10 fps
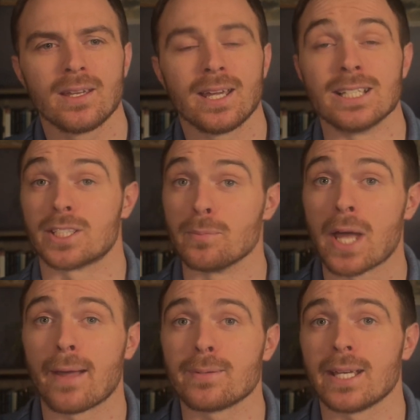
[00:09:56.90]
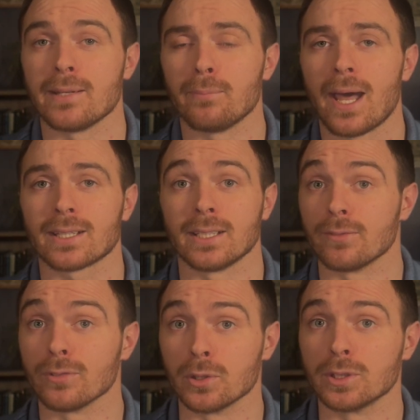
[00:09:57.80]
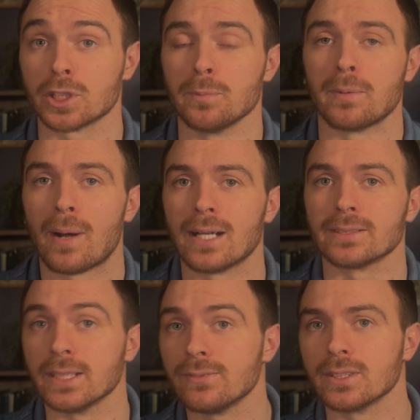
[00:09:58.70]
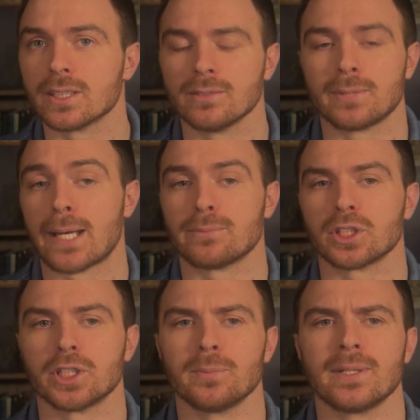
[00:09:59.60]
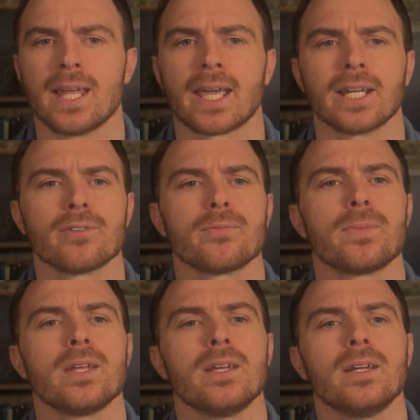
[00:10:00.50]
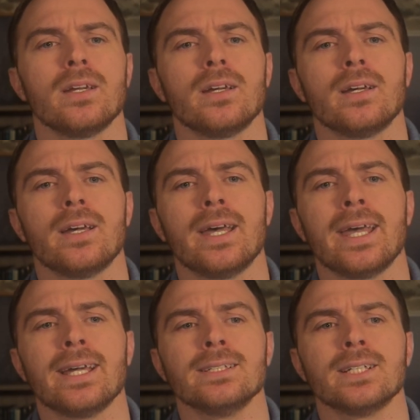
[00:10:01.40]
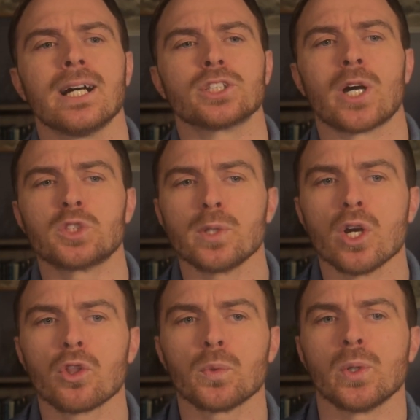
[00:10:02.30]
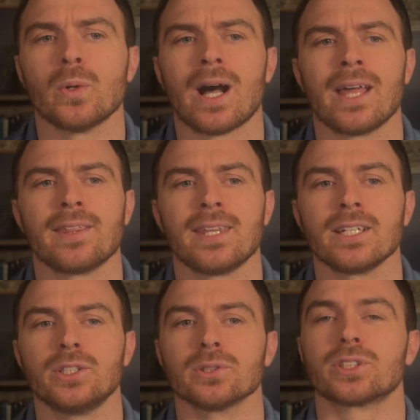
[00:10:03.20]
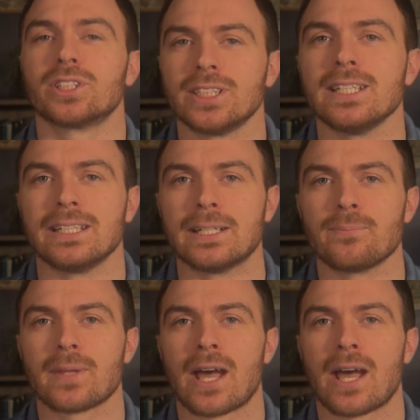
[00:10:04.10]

And sometimes that impact and influence could be positive, and sometimes it could be negative. And so as we go through, I think you'll see how